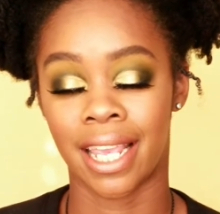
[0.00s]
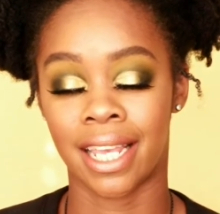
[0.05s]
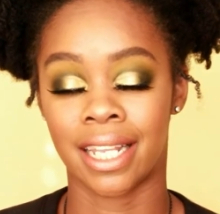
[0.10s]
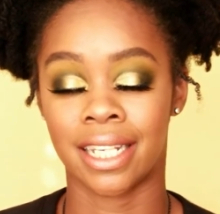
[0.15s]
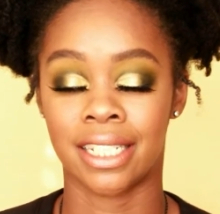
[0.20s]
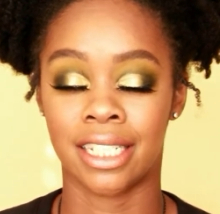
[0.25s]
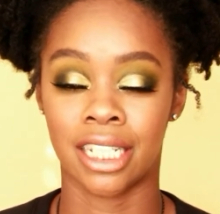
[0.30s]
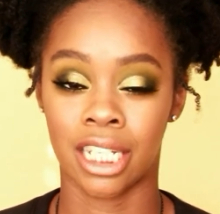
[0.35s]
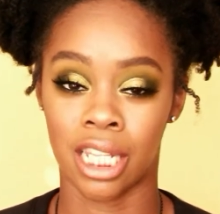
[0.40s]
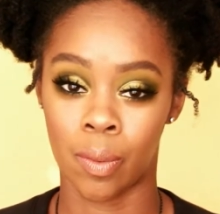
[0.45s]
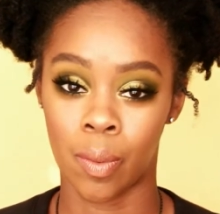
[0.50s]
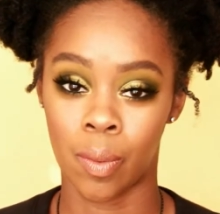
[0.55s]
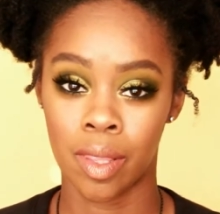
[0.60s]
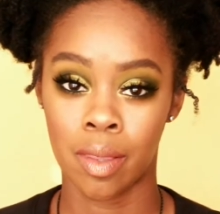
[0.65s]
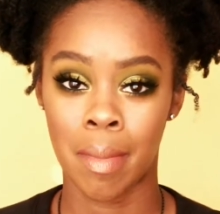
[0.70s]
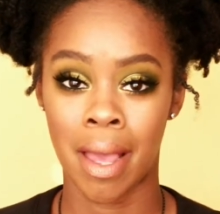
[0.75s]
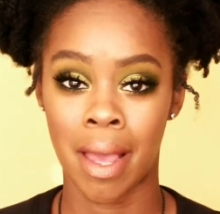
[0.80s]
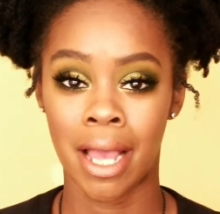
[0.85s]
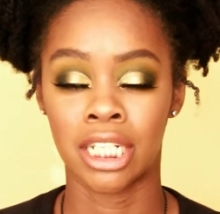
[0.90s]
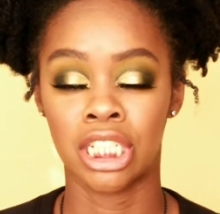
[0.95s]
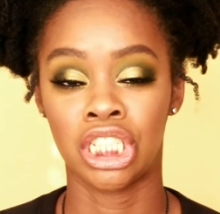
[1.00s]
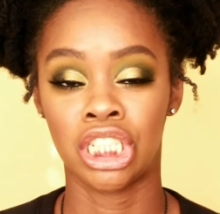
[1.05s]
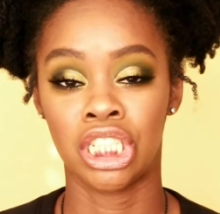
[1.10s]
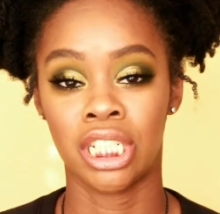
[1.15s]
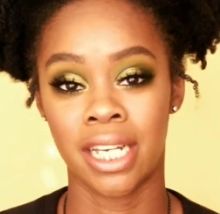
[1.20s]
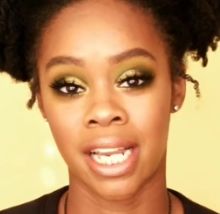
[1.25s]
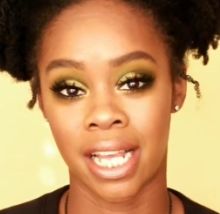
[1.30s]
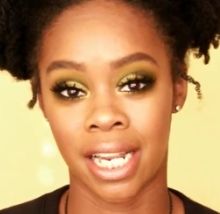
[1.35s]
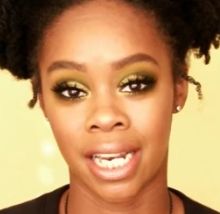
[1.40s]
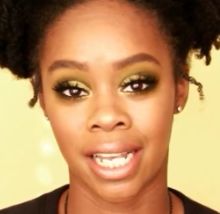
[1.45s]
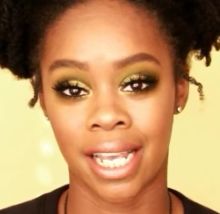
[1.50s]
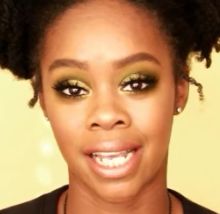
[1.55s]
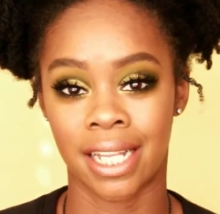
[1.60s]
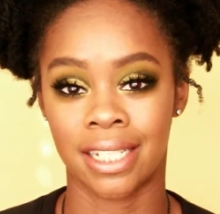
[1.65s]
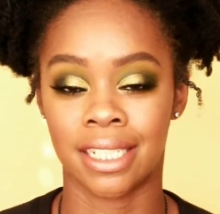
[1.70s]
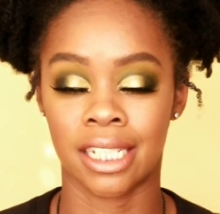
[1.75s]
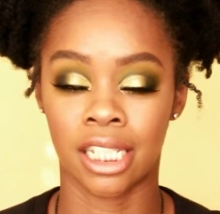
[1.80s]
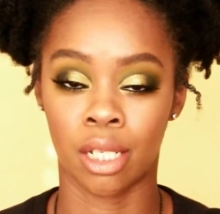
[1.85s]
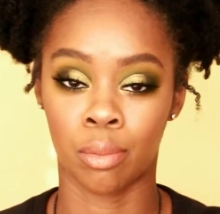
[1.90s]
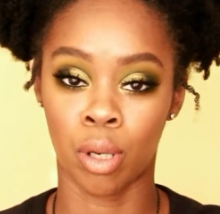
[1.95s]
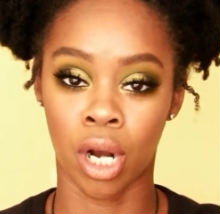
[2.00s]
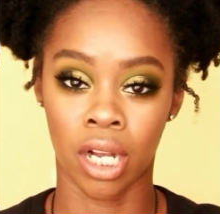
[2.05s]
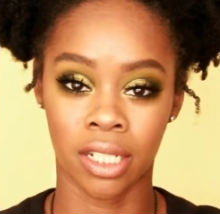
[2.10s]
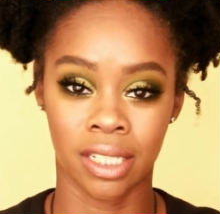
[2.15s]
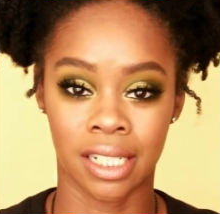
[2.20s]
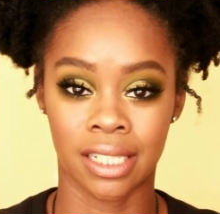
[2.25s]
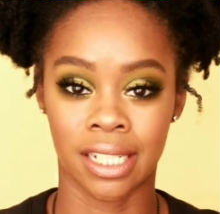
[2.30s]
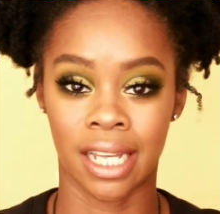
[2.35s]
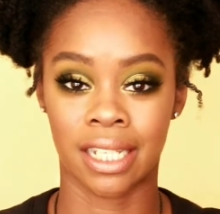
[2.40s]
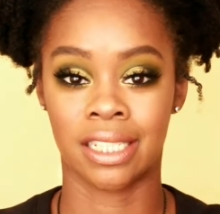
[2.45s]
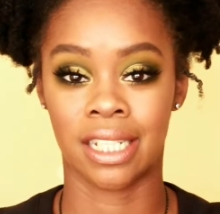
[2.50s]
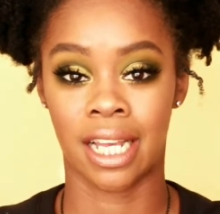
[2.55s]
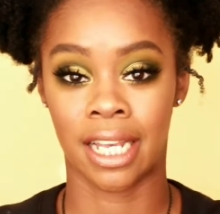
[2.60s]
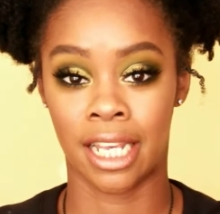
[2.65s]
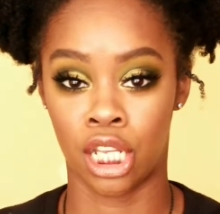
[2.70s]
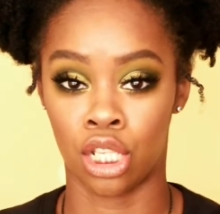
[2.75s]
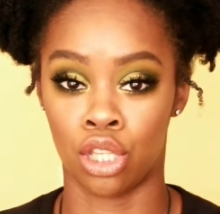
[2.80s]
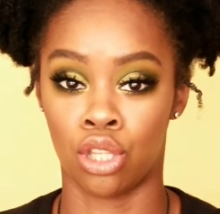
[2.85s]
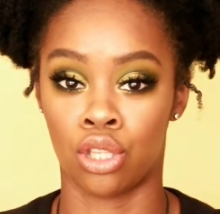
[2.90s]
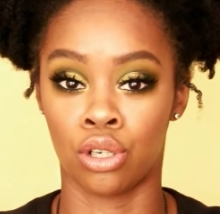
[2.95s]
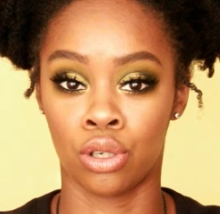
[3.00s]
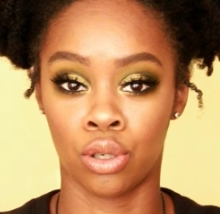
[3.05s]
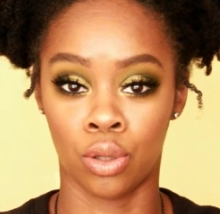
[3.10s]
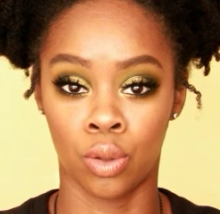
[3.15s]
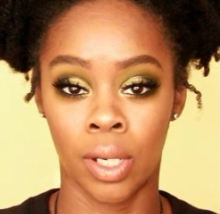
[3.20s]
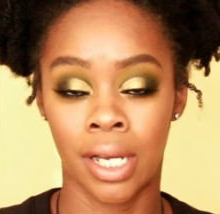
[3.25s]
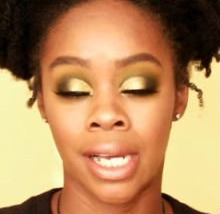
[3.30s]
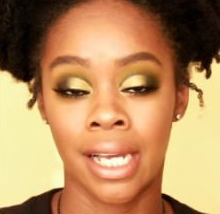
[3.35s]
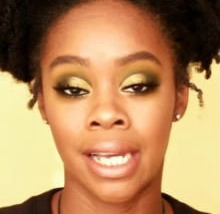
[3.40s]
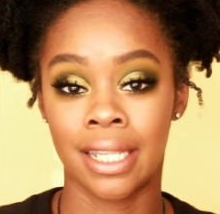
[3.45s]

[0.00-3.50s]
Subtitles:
and dealing with my shenanigans in the process as I get through